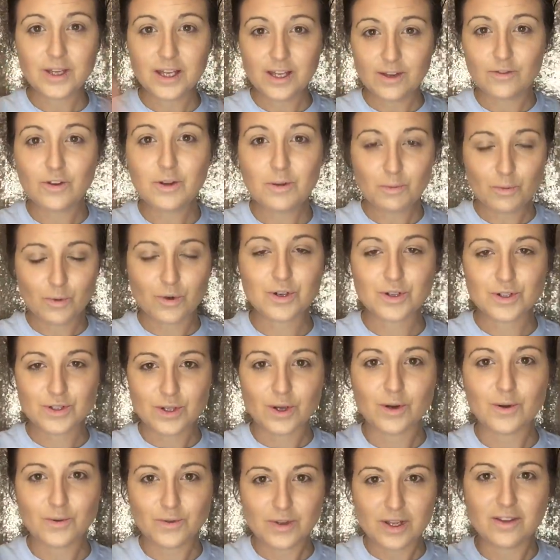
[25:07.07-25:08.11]
even more
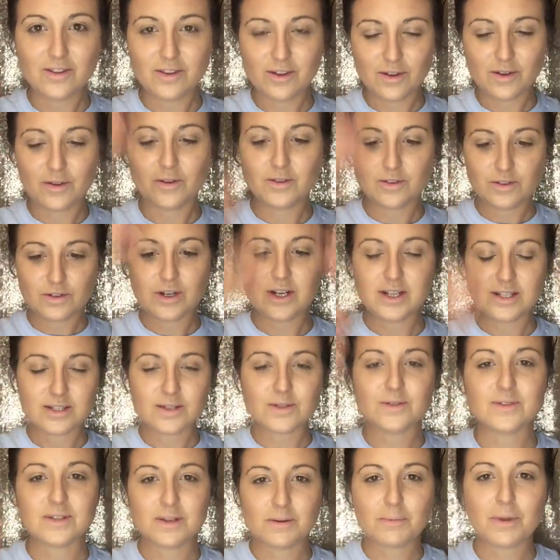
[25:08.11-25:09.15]
so than the
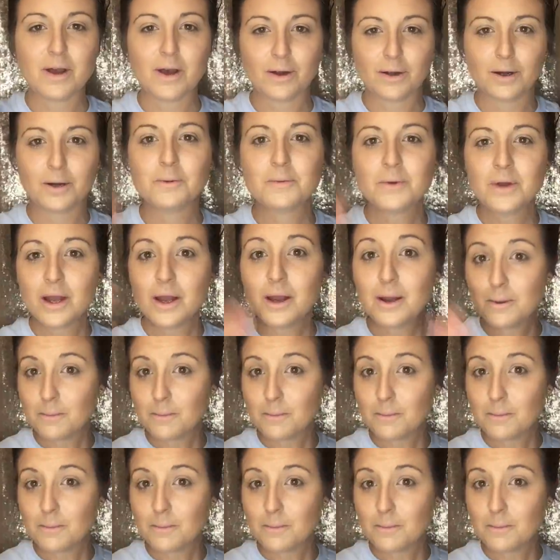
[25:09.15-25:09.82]
translucent powder,